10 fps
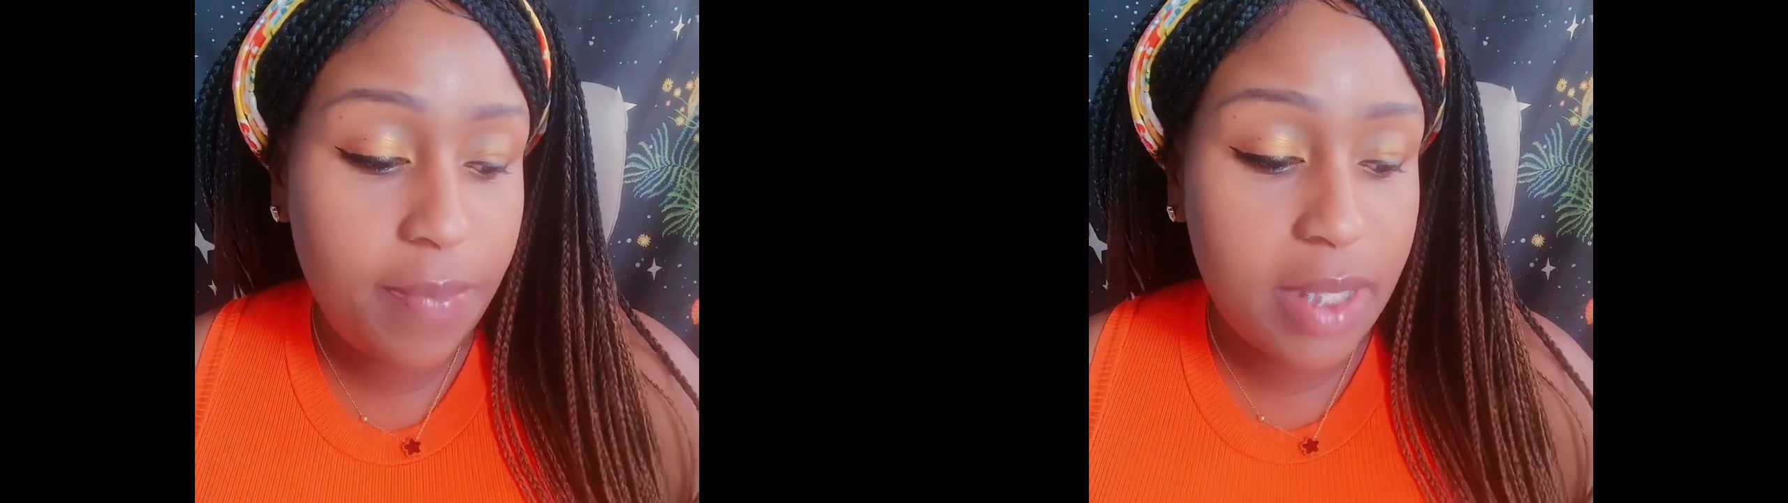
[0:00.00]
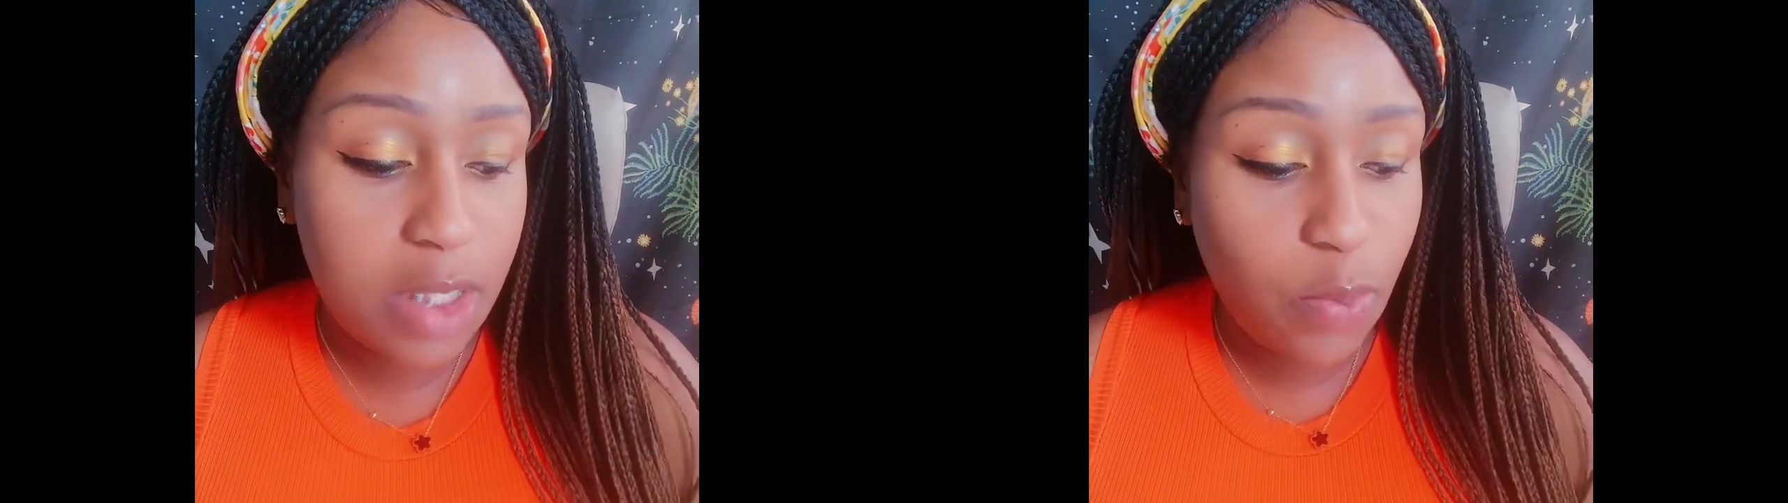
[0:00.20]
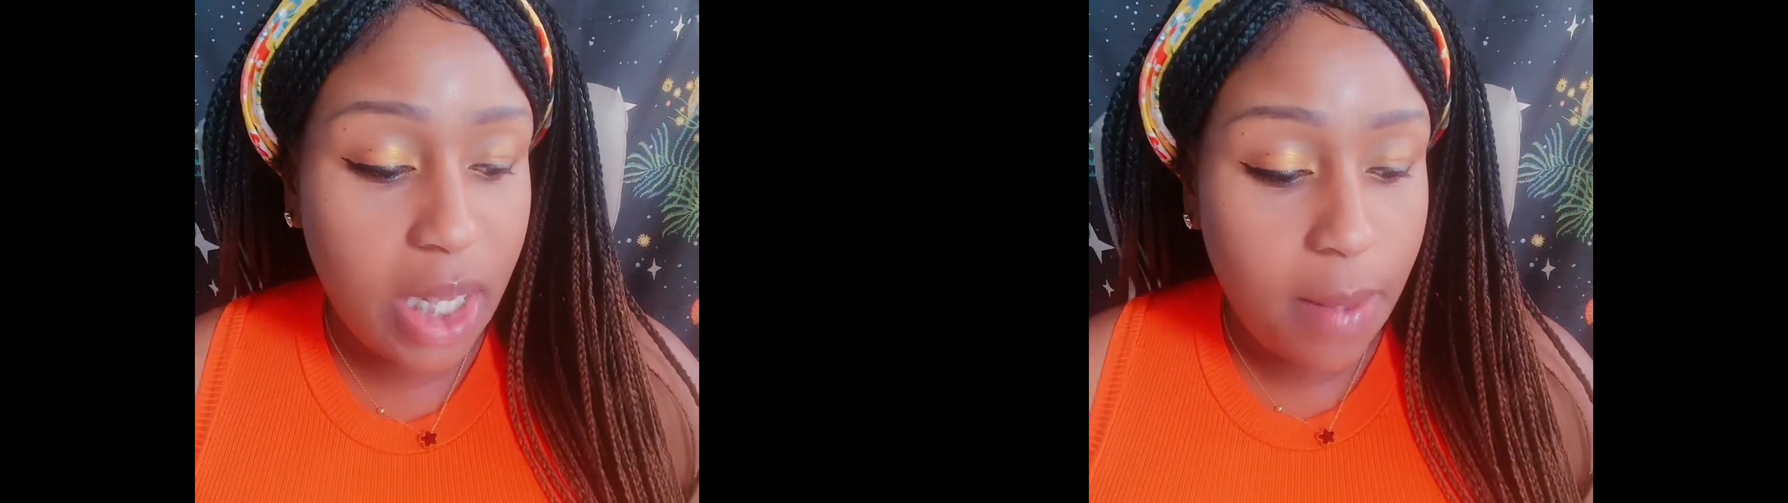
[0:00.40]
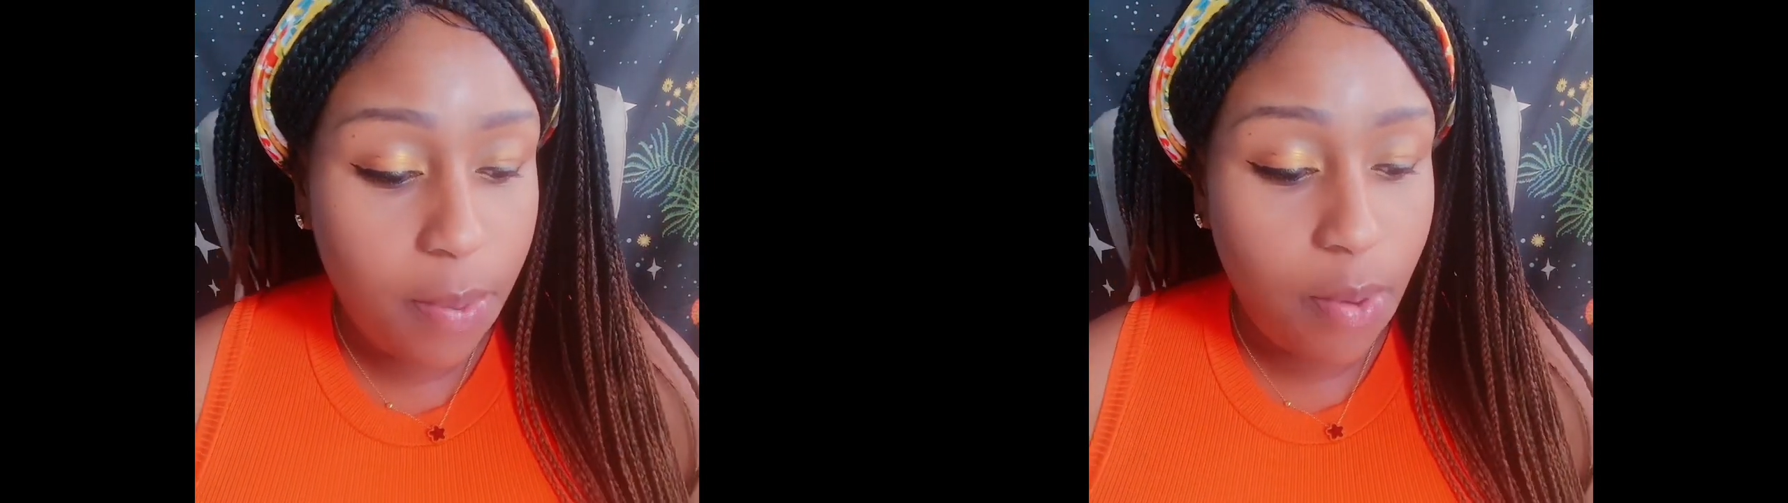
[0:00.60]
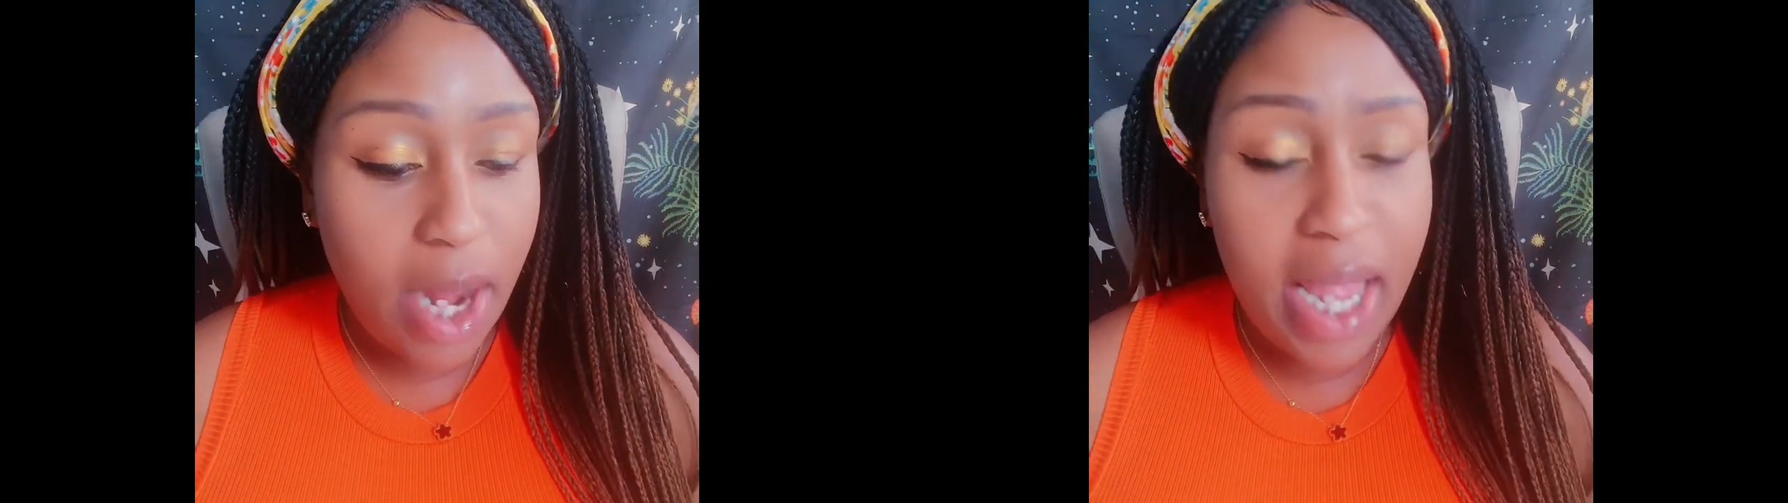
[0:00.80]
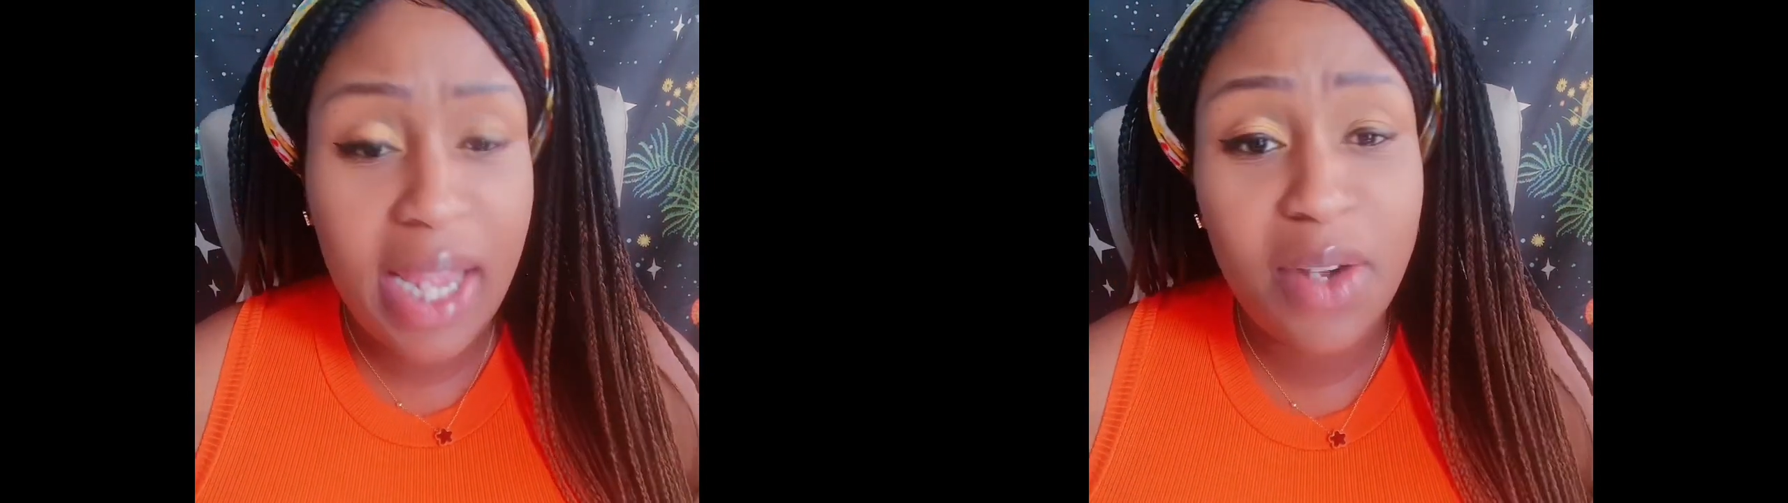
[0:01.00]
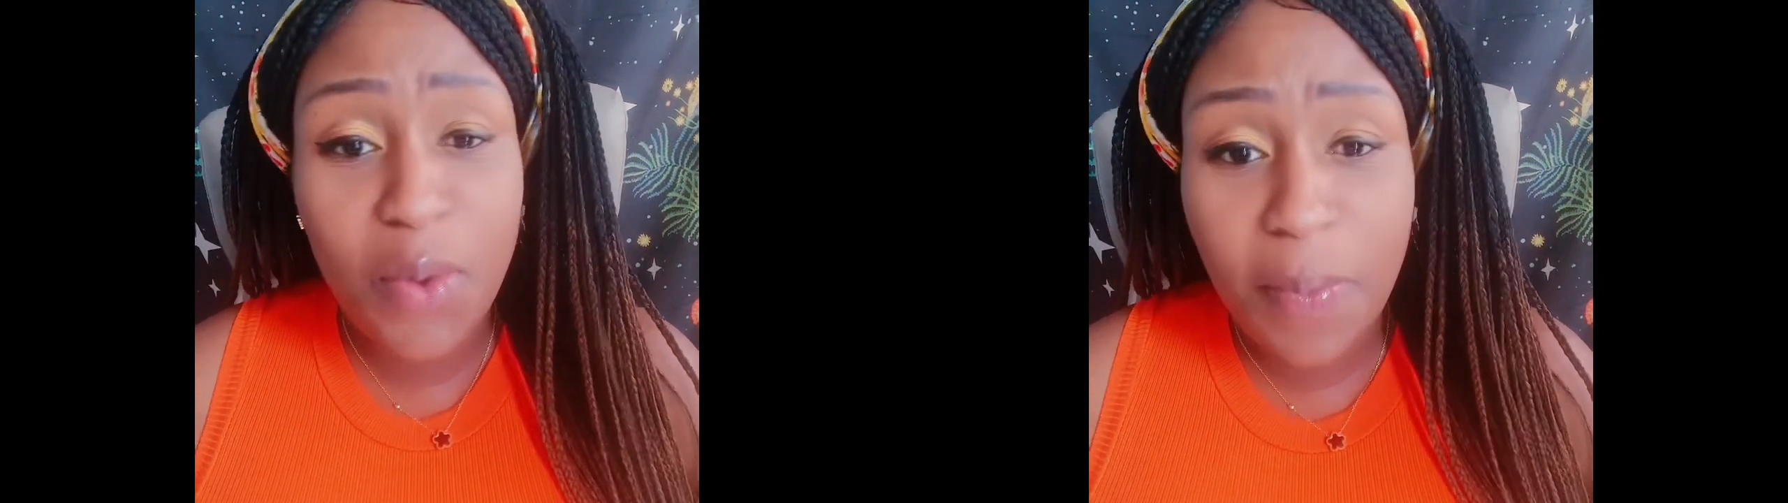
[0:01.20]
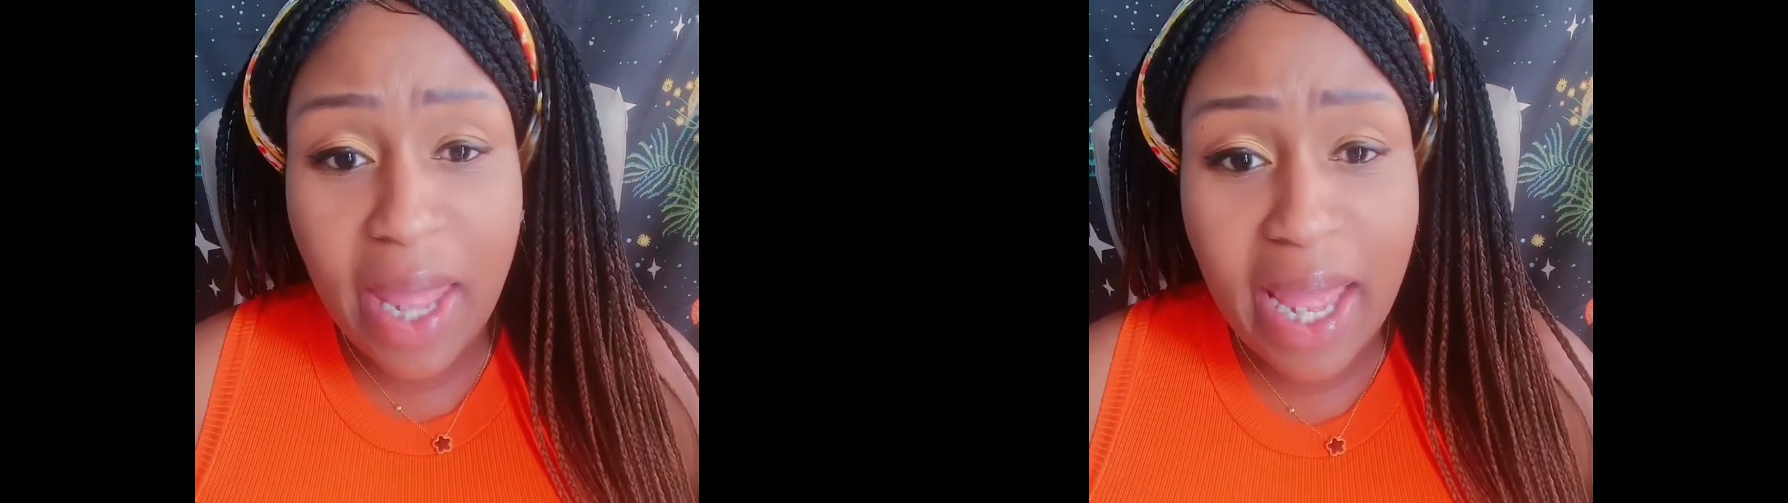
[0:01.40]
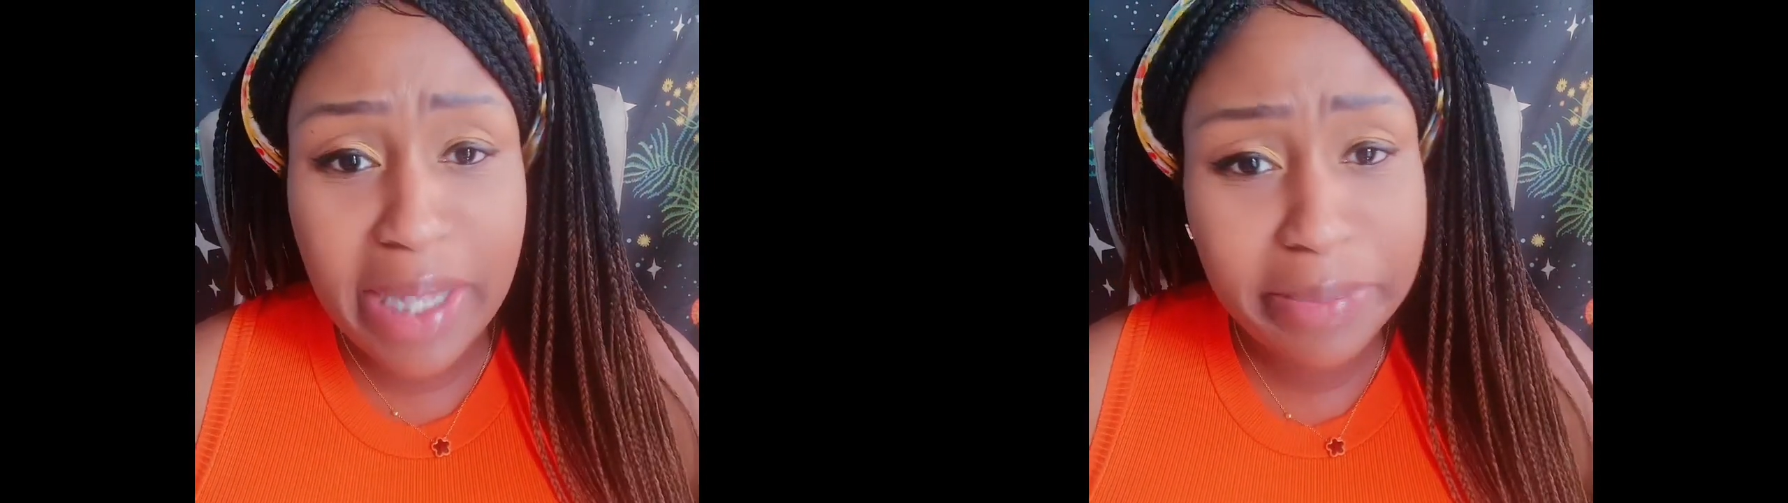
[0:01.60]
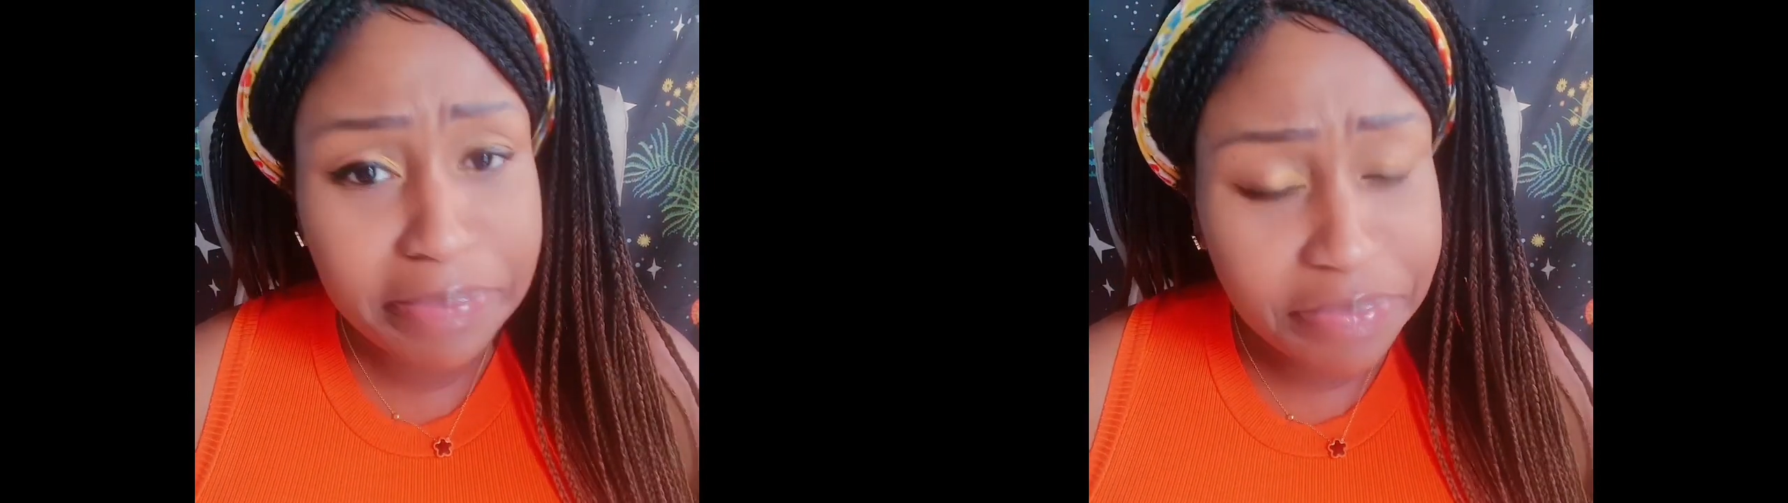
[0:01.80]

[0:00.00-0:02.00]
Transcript: Sweet, Pray, and Obey,